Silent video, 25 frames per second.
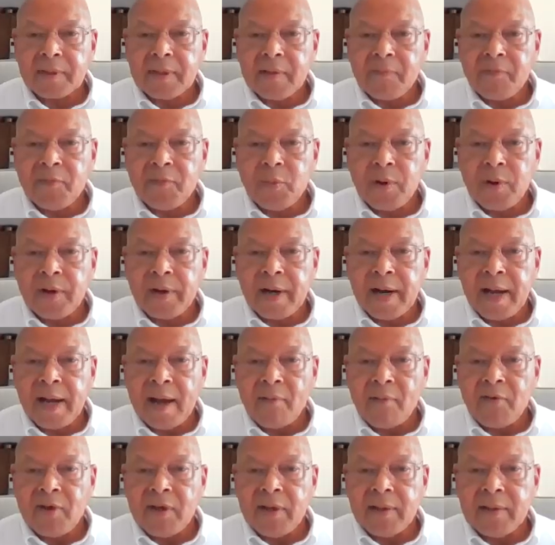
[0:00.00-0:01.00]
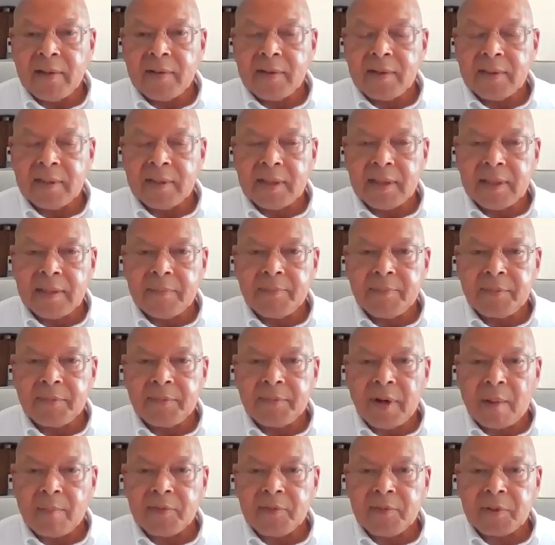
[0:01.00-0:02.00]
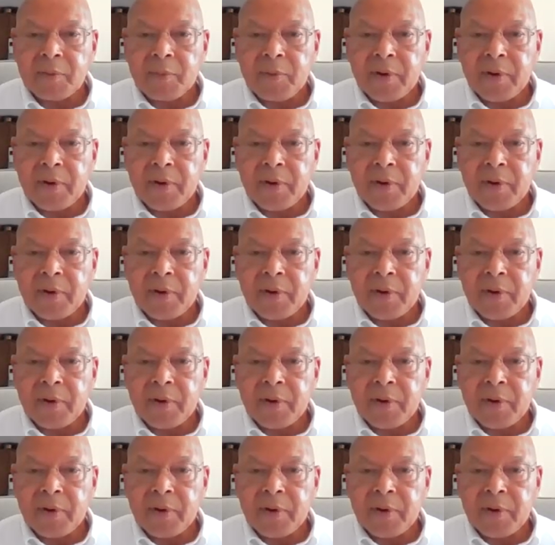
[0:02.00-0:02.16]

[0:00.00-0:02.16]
If we're having the problems that